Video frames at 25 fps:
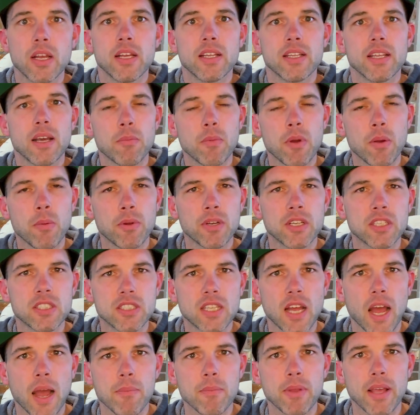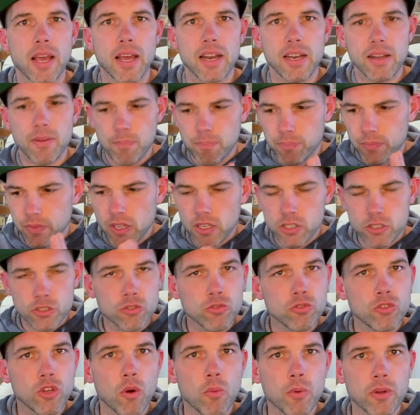That way when it's time to edit, you
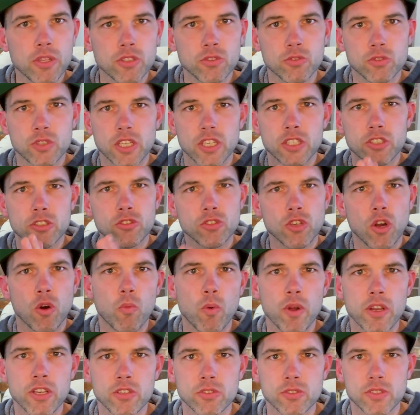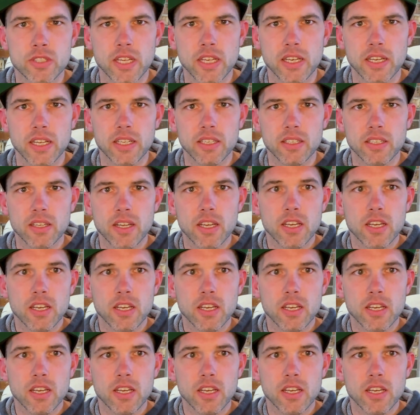know what you did. You know when you did it.